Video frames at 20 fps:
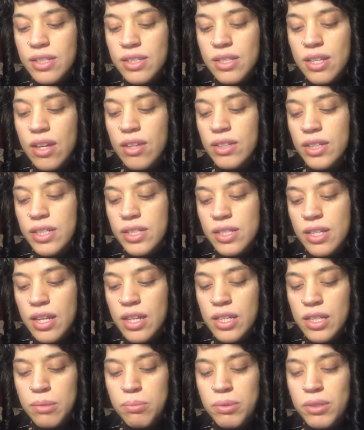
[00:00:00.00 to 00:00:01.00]
it's how they
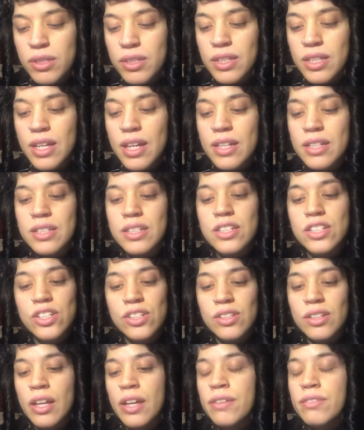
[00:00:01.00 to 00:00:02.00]
take it, but in the end,
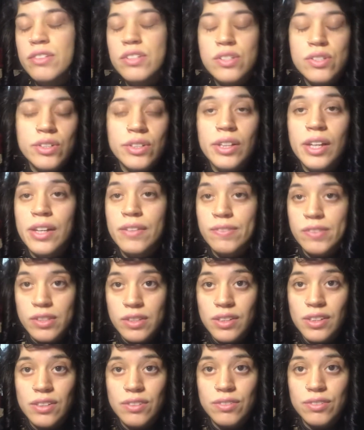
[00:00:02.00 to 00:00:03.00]
your life is your life to
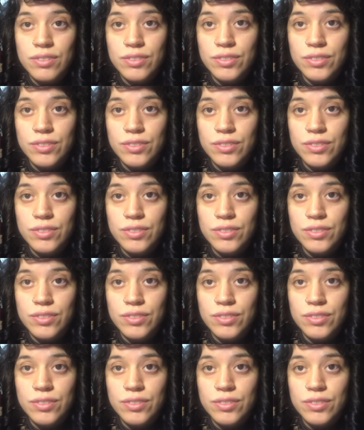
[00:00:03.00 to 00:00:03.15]
live.